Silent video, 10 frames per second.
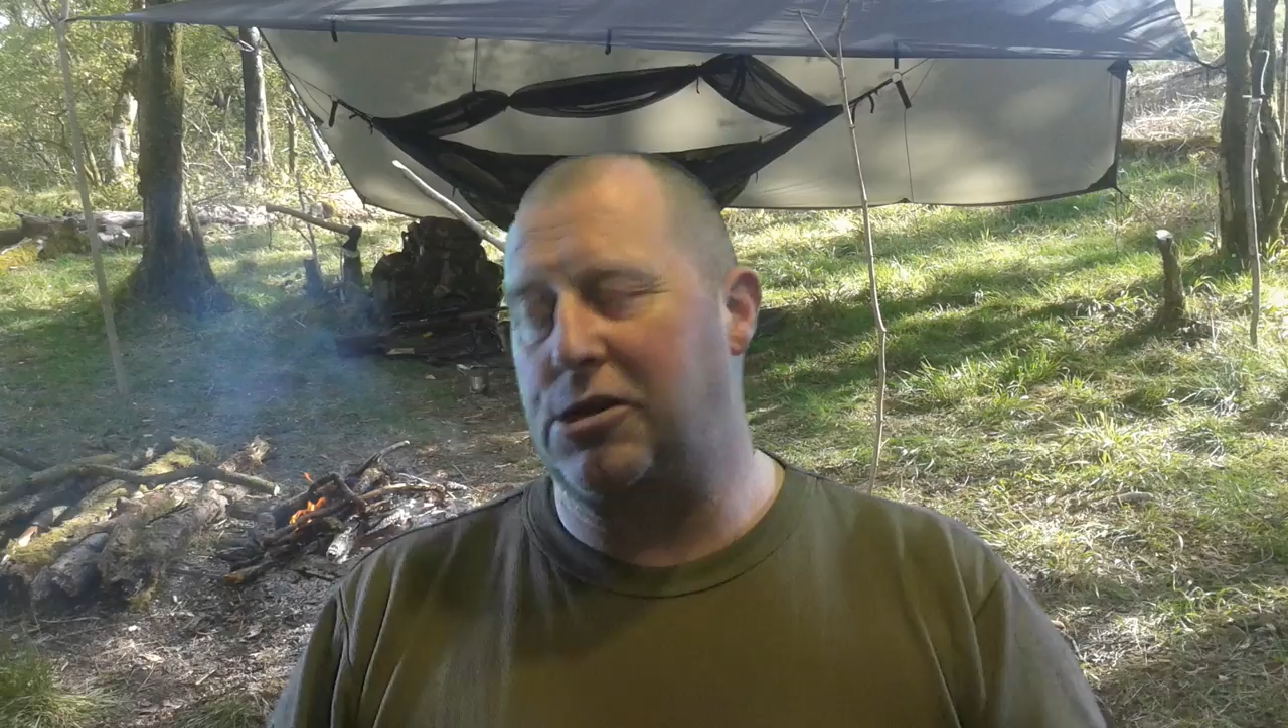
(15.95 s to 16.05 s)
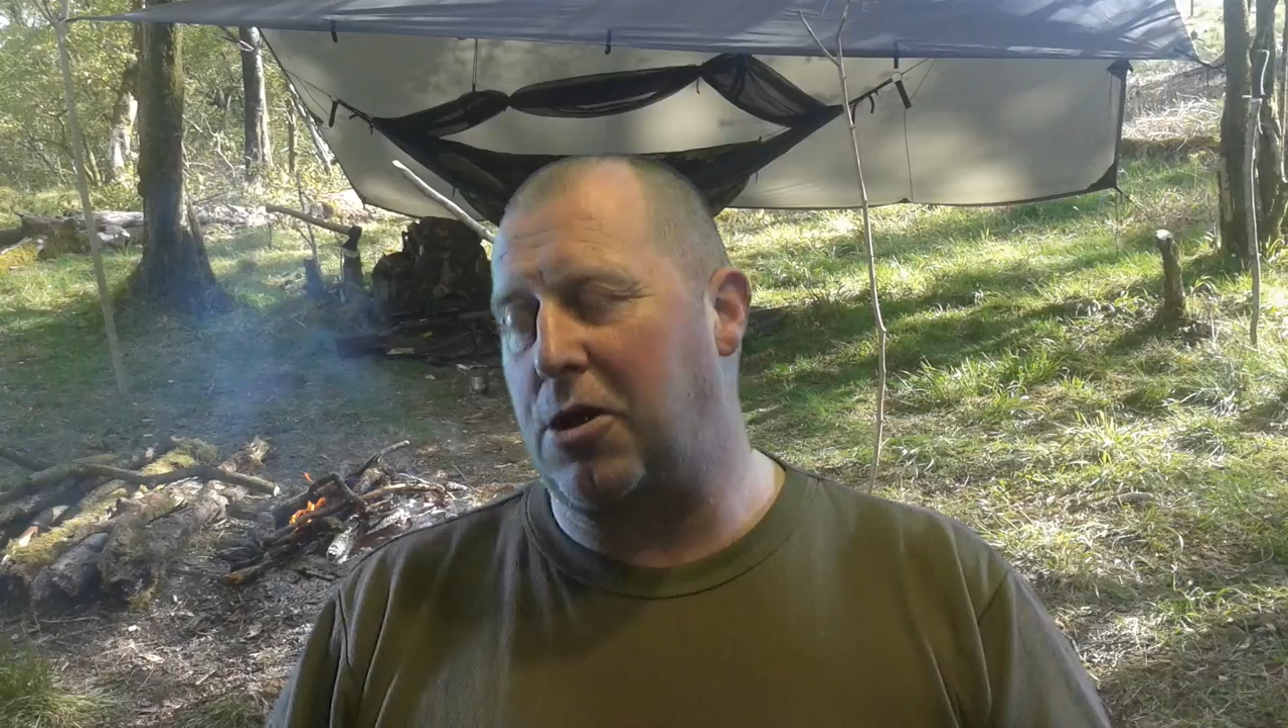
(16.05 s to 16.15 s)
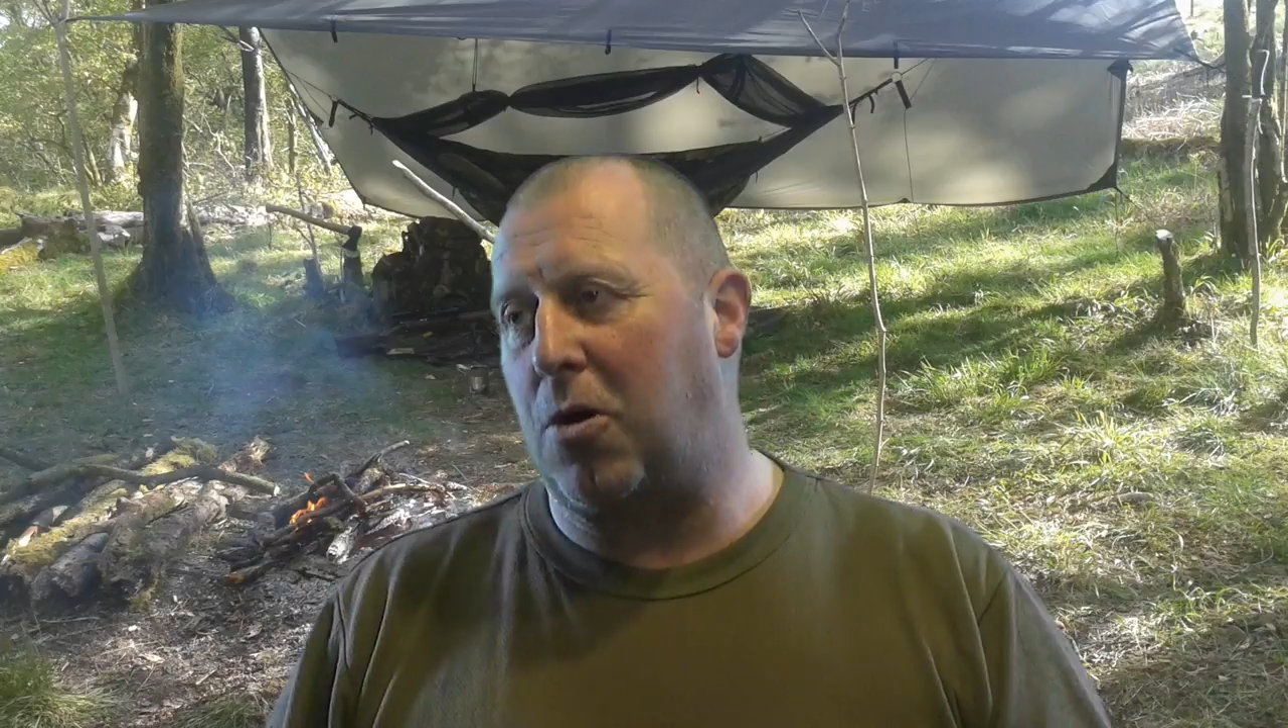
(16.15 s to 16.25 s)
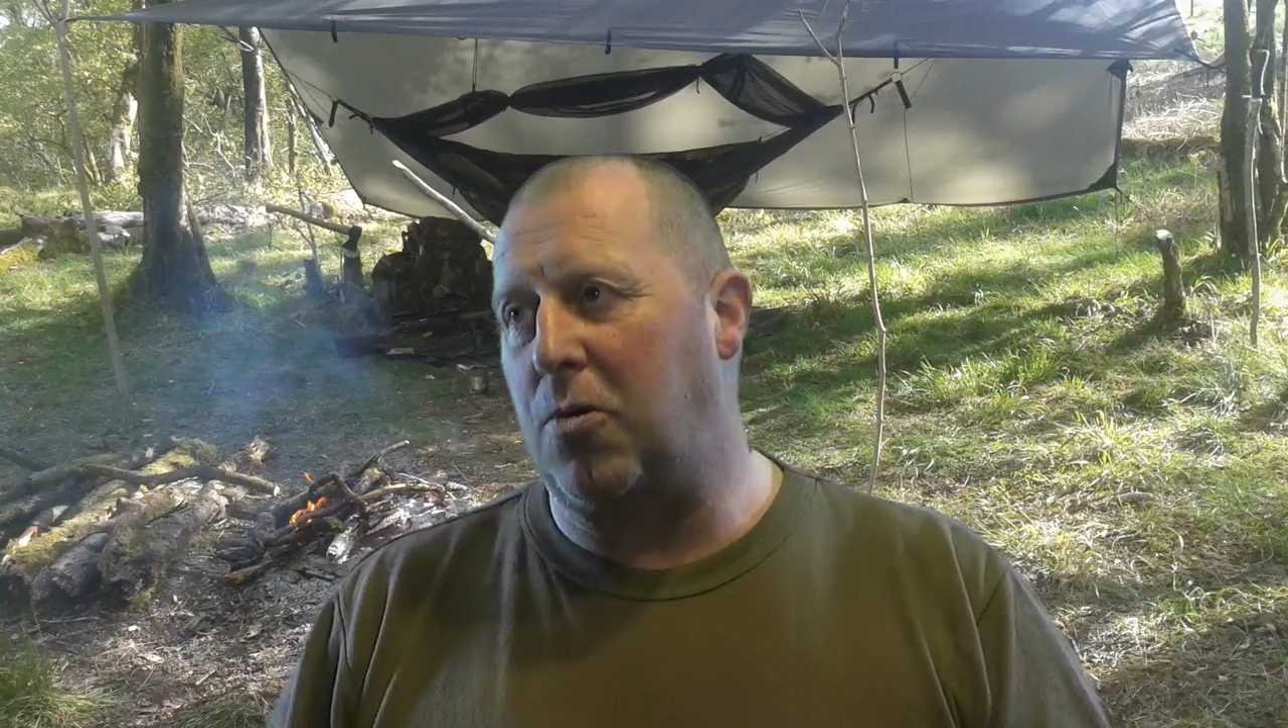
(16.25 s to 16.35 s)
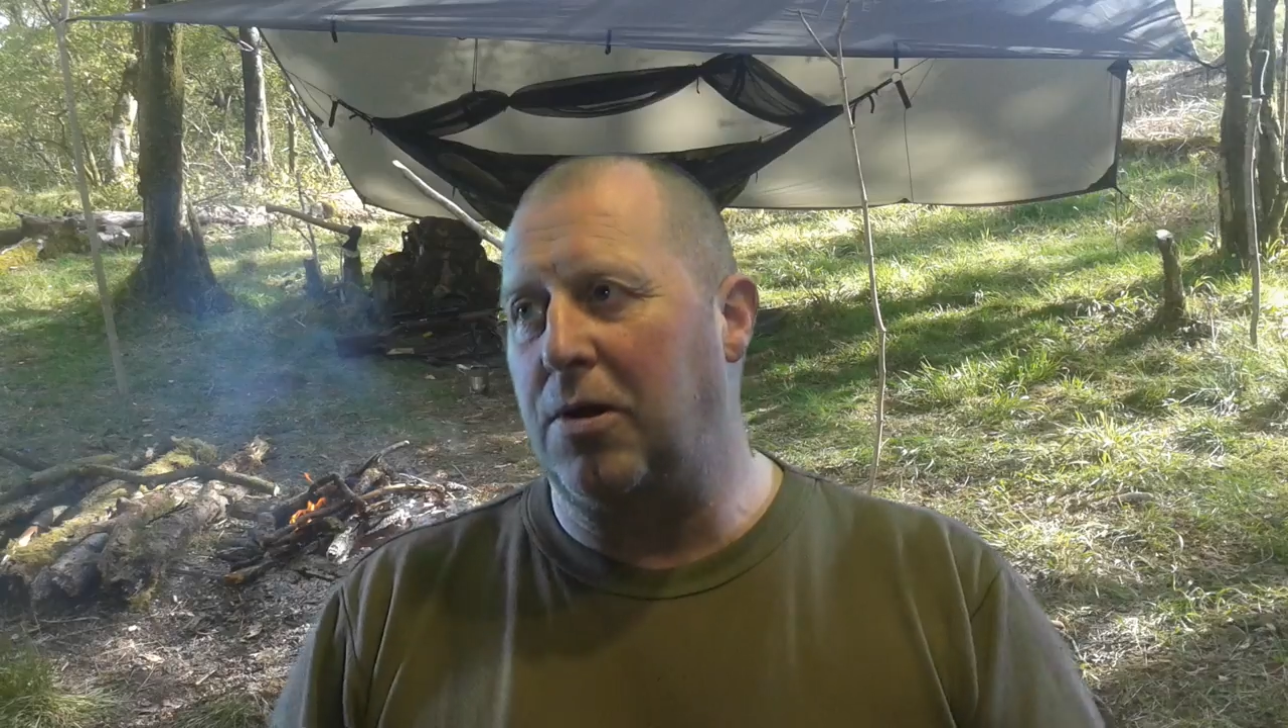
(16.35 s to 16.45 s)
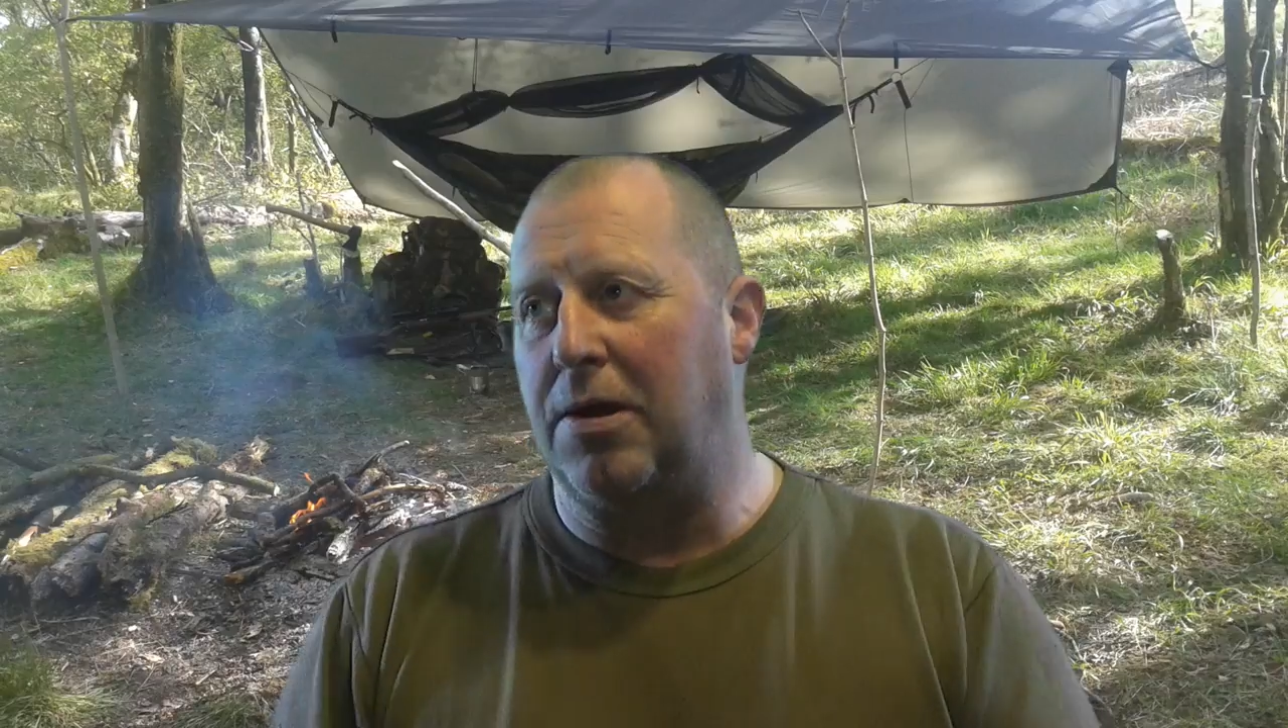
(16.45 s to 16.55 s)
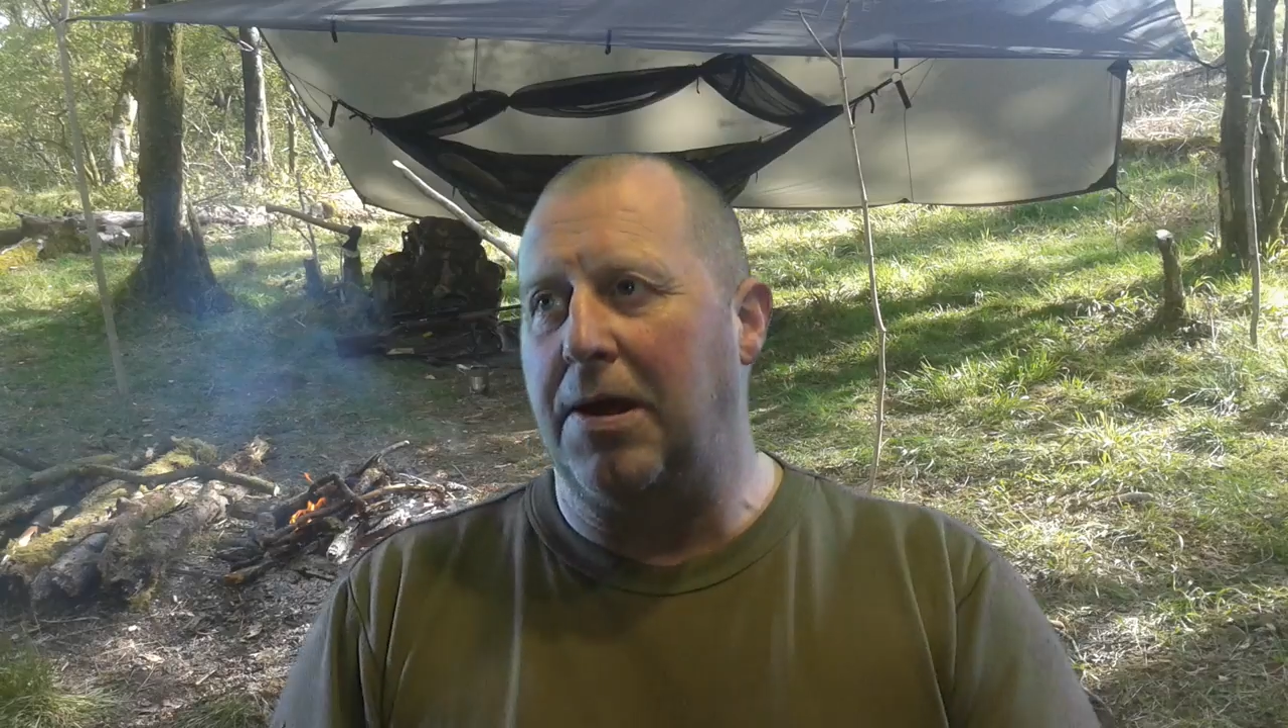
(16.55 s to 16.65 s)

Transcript: So